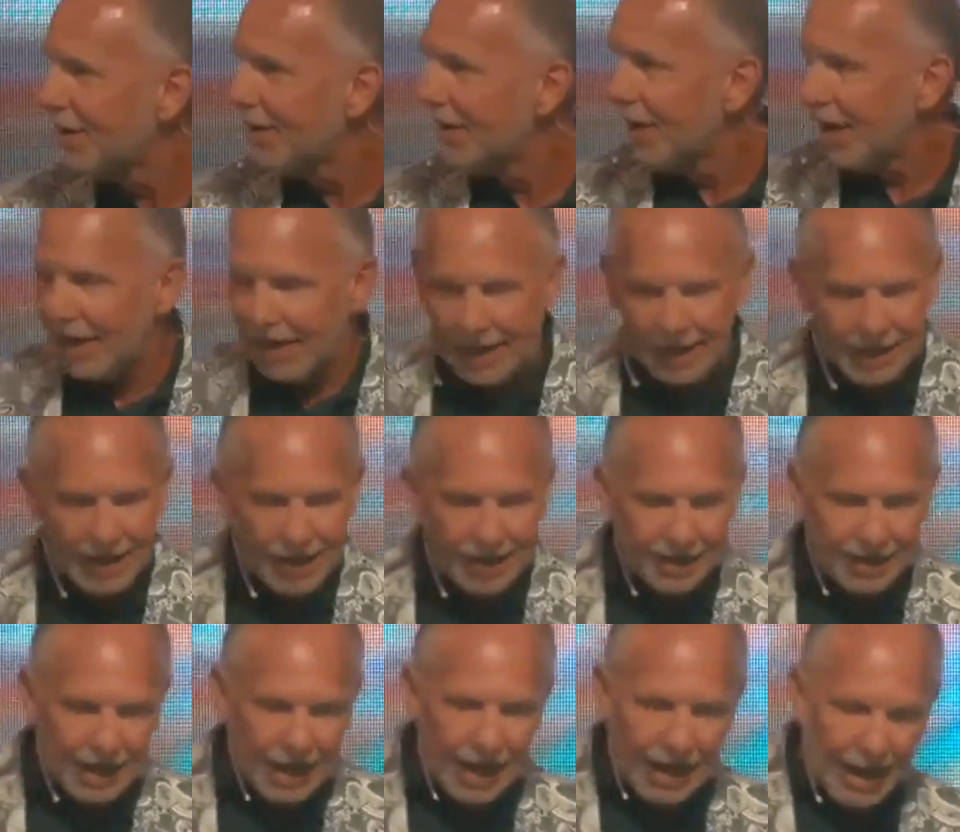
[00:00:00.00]
And, and
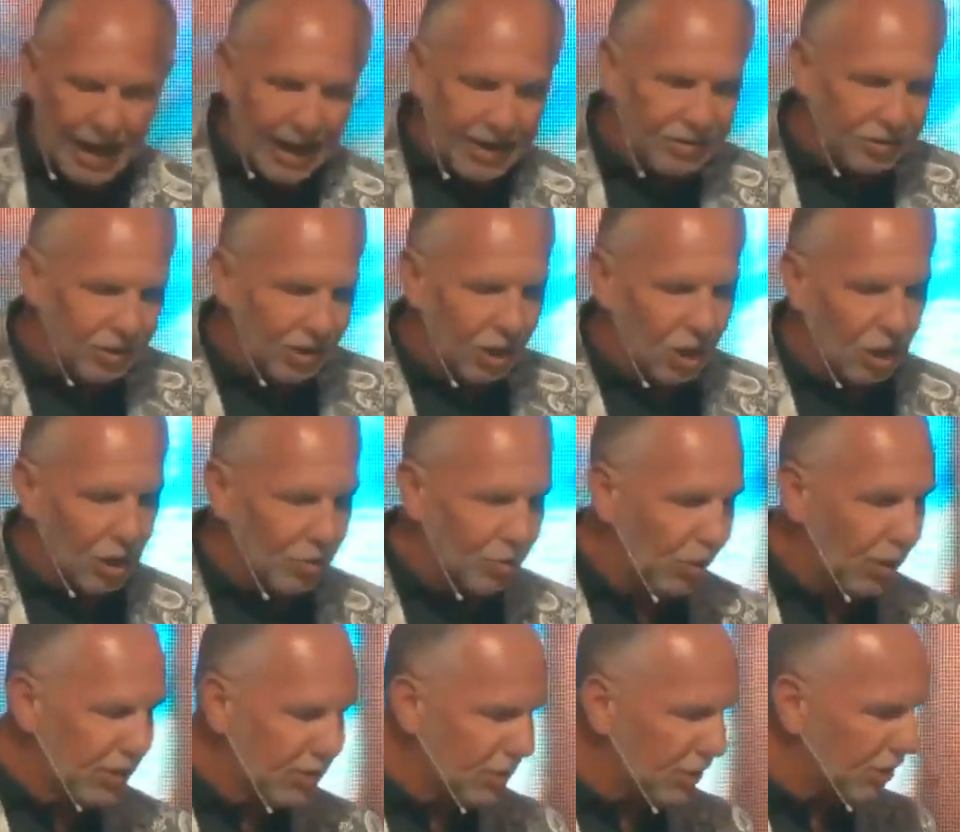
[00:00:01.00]
I actually heard a
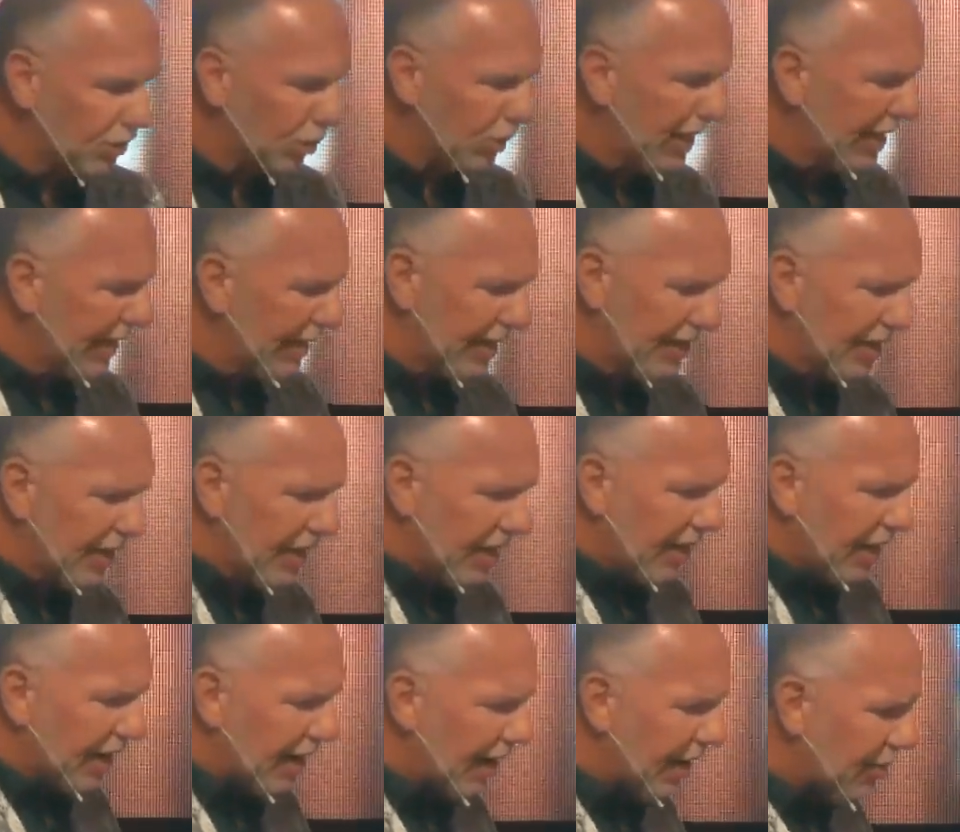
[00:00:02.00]
preacher this week, and
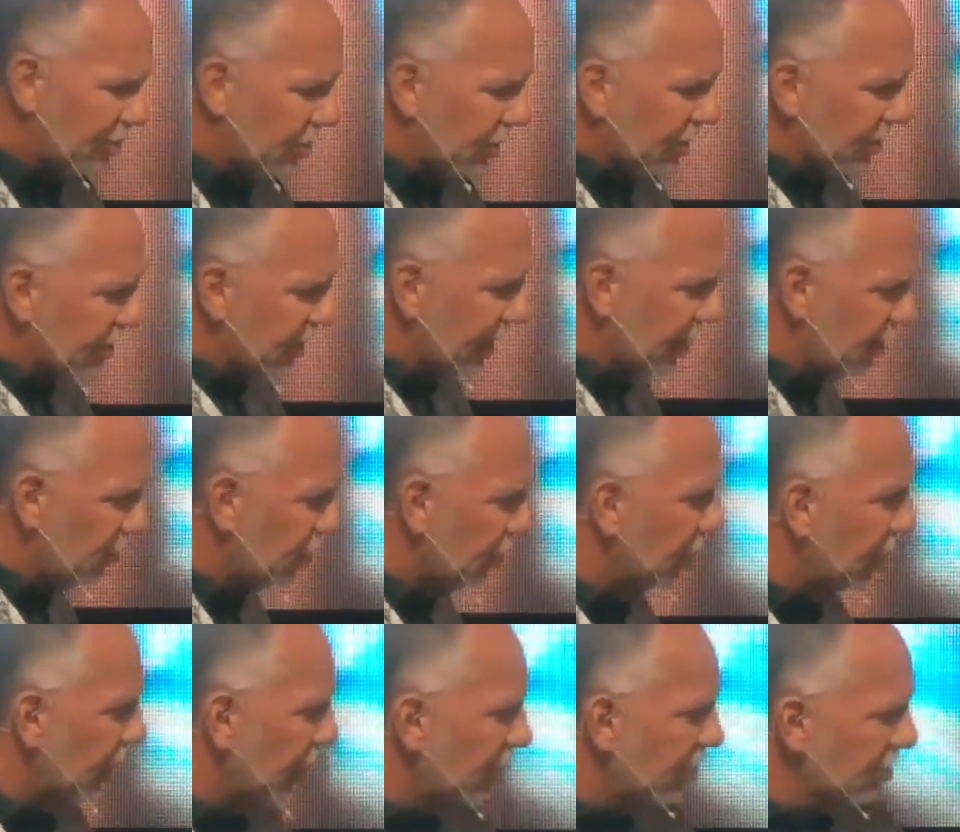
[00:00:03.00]
uh, I was listening to
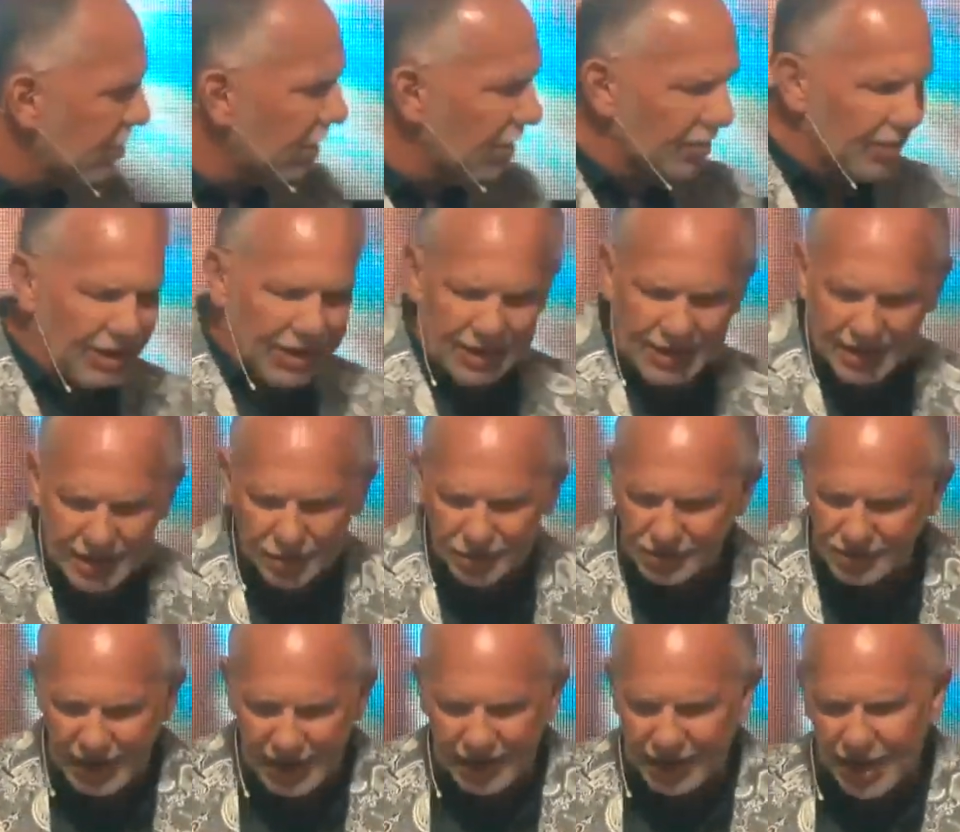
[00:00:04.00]
a, a, sermon, and he was
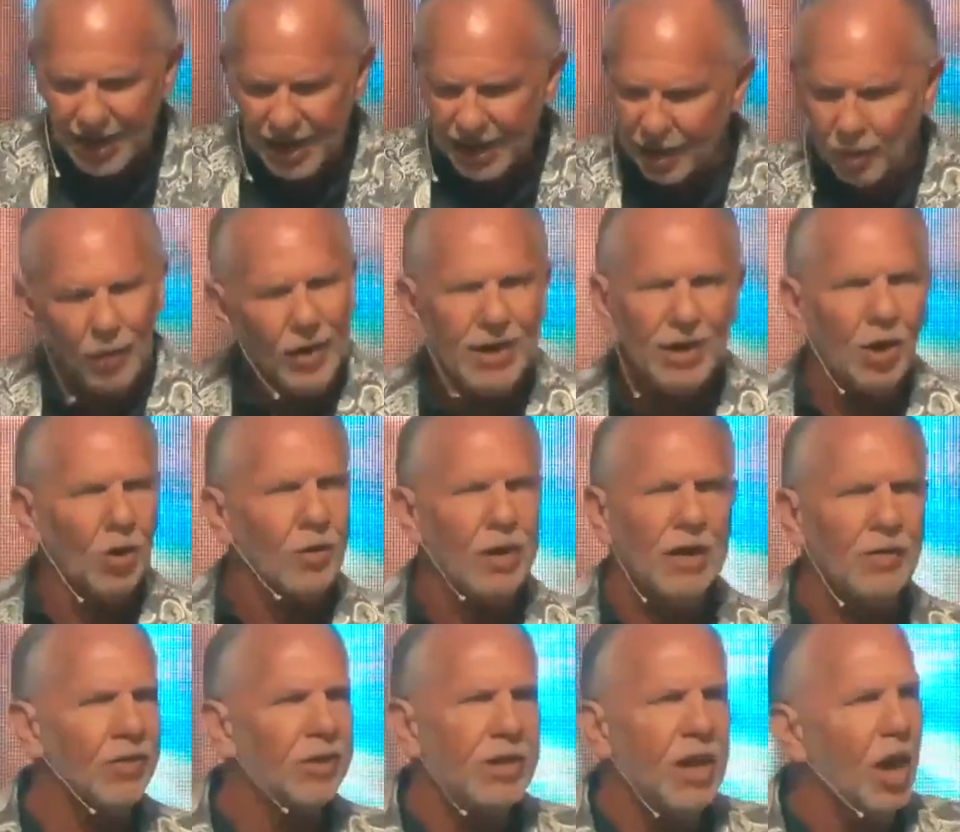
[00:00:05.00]
like, And we don't
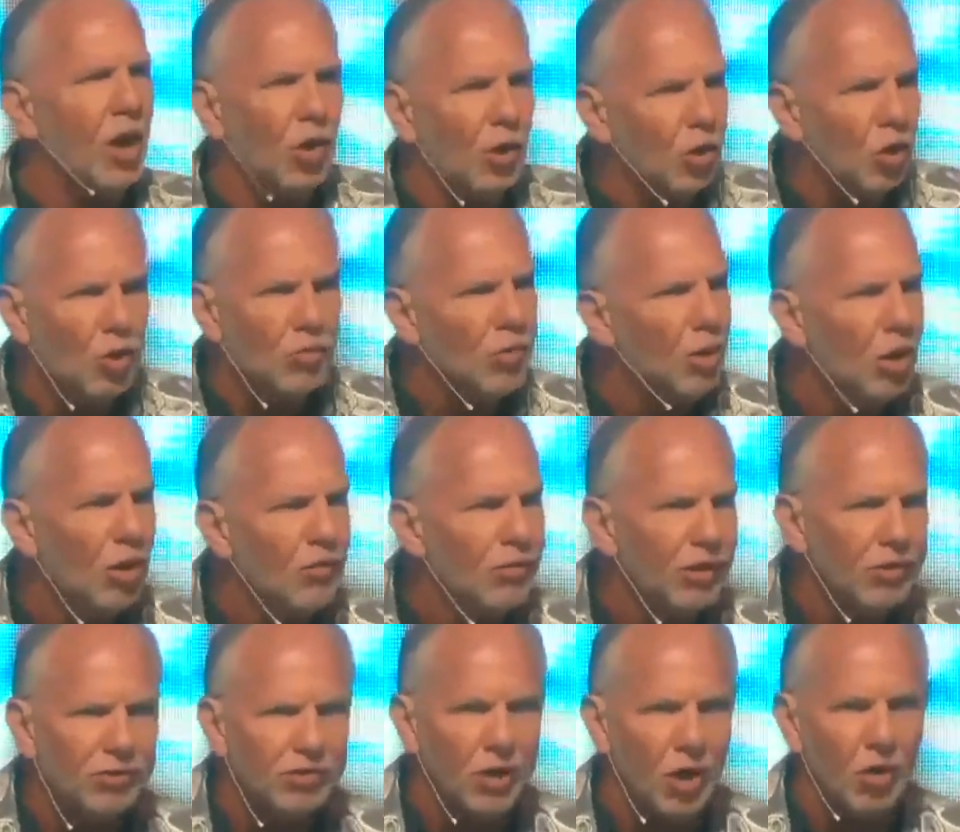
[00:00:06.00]
even know who moved the
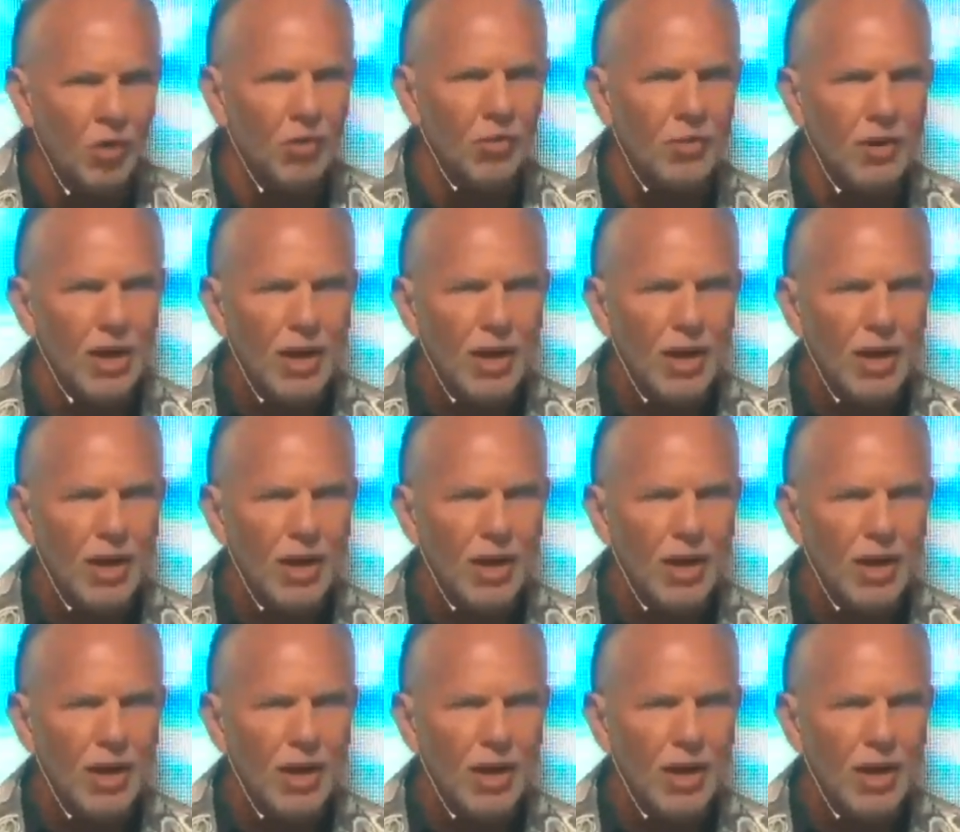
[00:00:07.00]
stone.